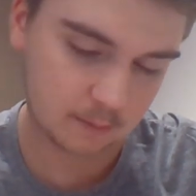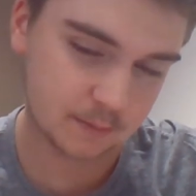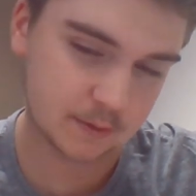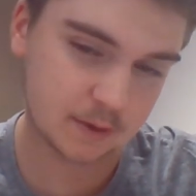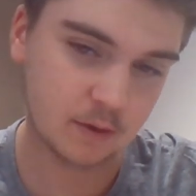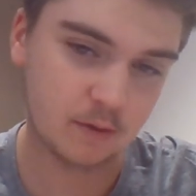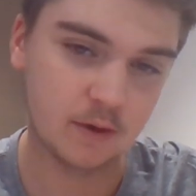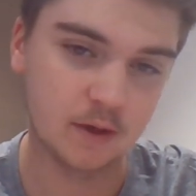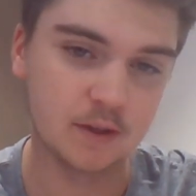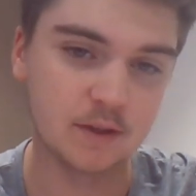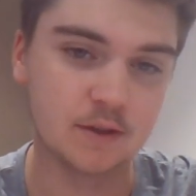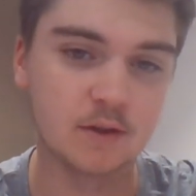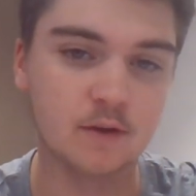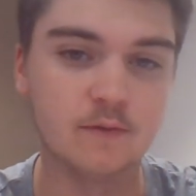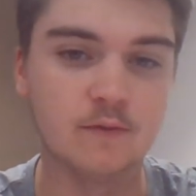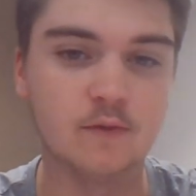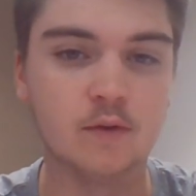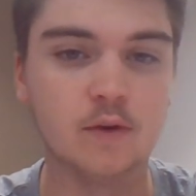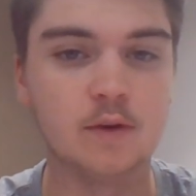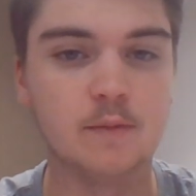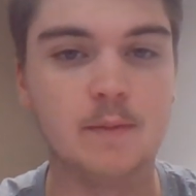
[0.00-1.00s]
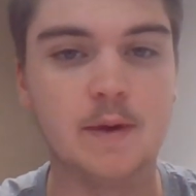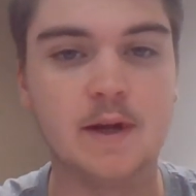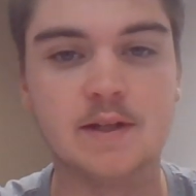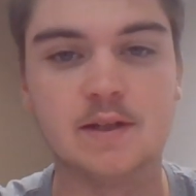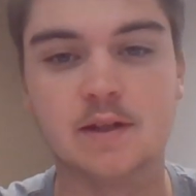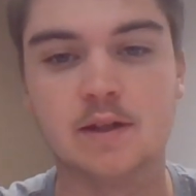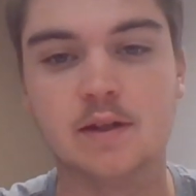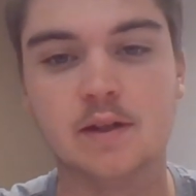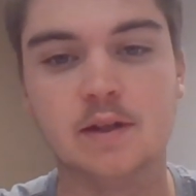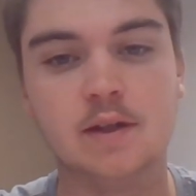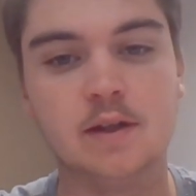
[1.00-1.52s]
so on and so forth,
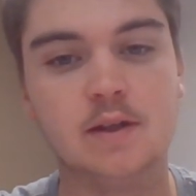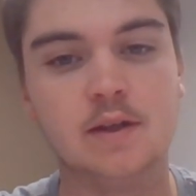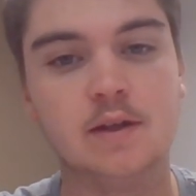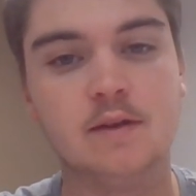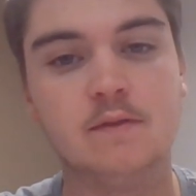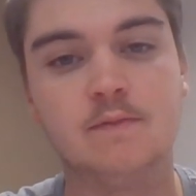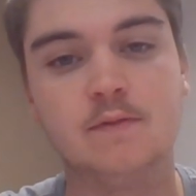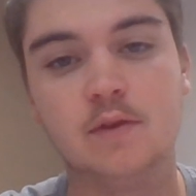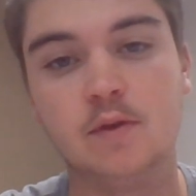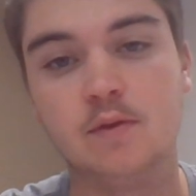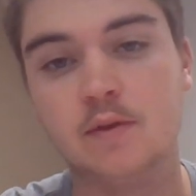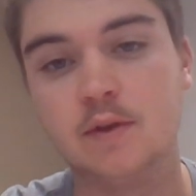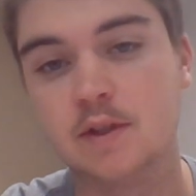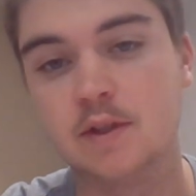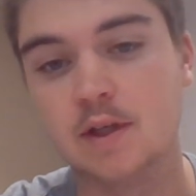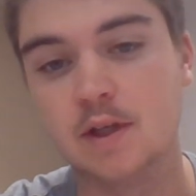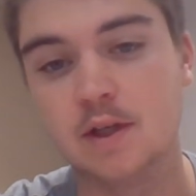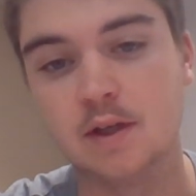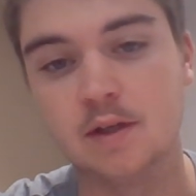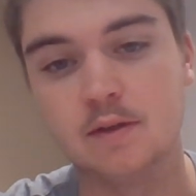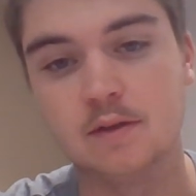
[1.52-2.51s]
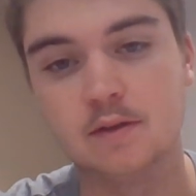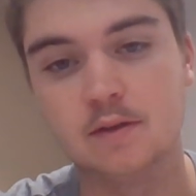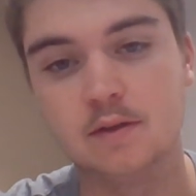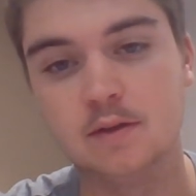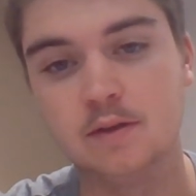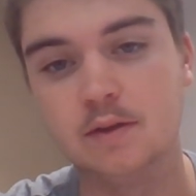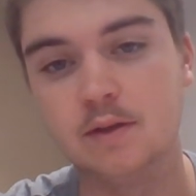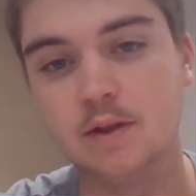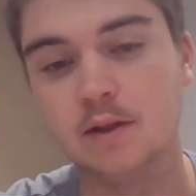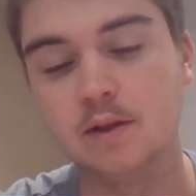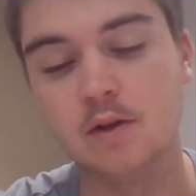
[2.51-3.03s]
basically influencing
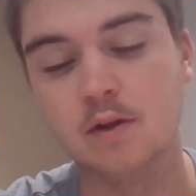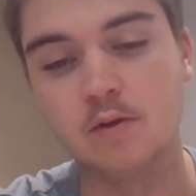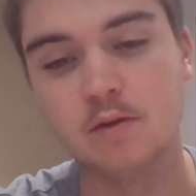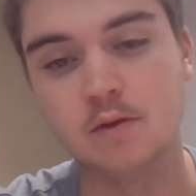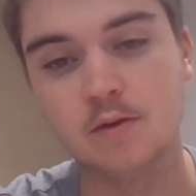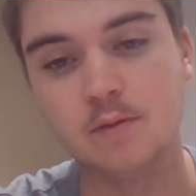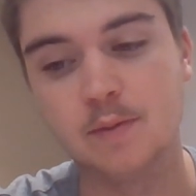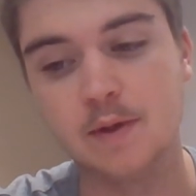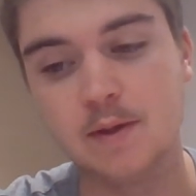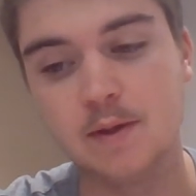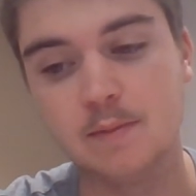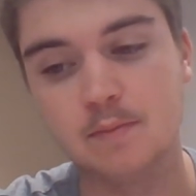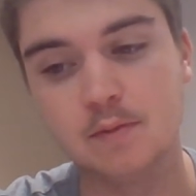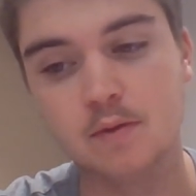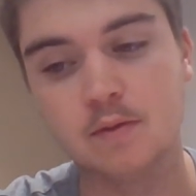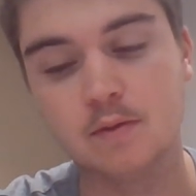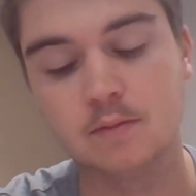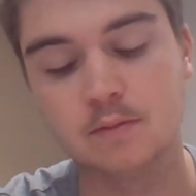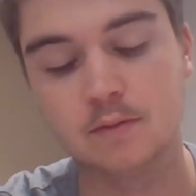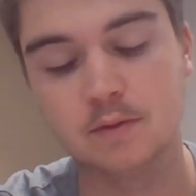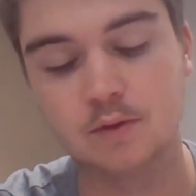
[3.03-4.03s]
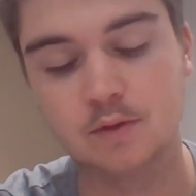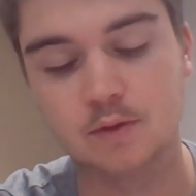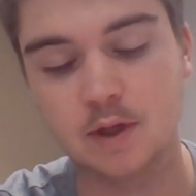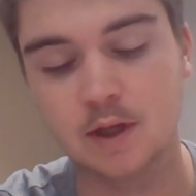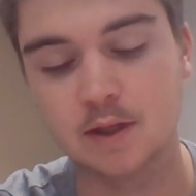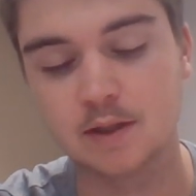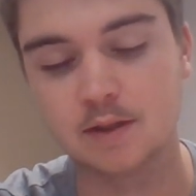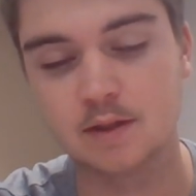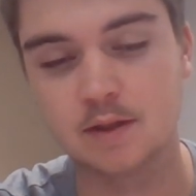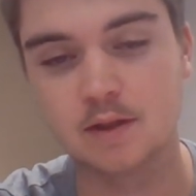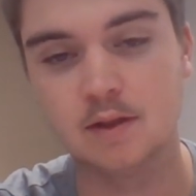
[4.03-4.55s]
the local people,
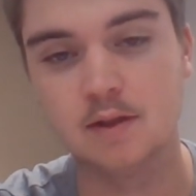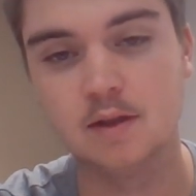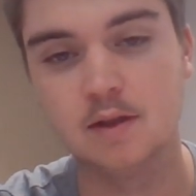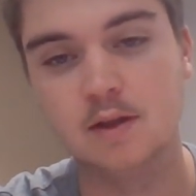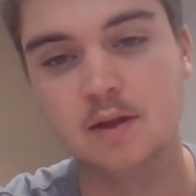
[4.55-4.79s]
trust,